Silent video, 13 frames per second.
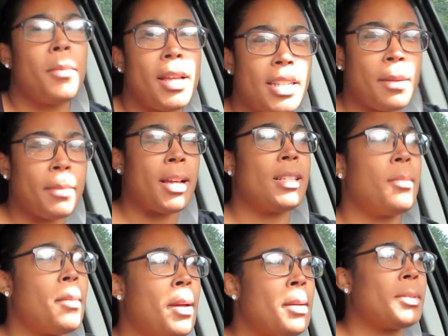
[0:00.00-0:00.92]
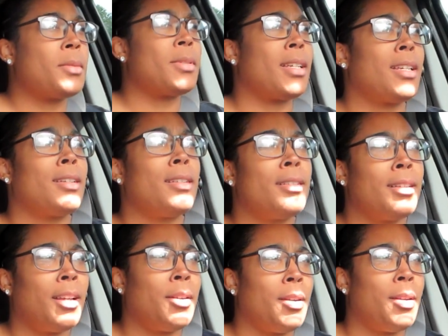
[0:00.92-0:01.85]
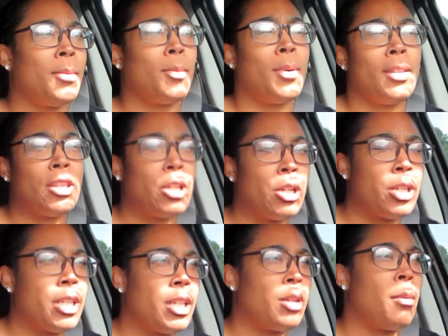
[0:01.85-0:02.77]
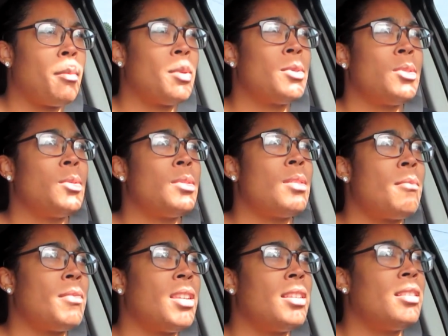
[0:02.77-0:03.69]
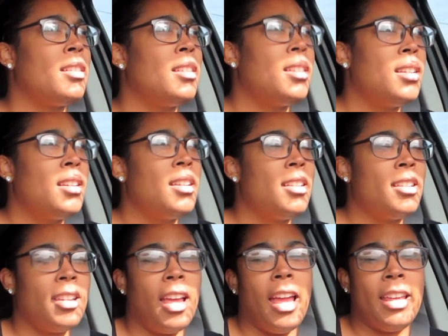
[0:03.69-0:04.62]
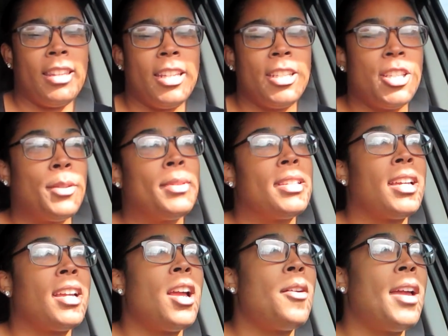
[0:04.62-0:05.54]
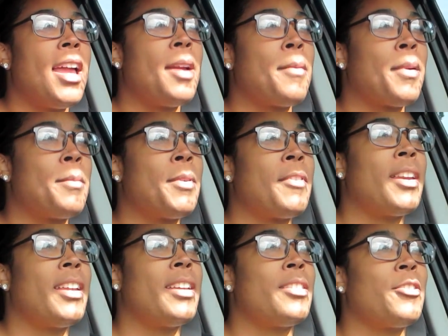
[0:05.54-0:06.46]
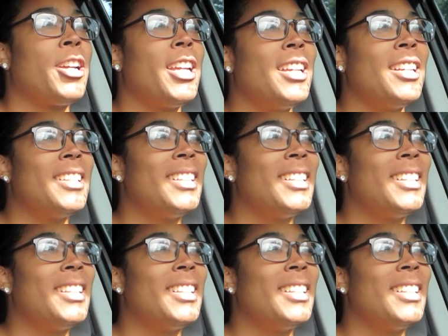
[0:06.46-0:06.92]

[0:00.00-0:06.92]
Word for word: by the time I got to my mom's, it was like, I don't know, 1.30, almost 2 something. And then G was like, oh, hey, I'm gonna be ready at 3.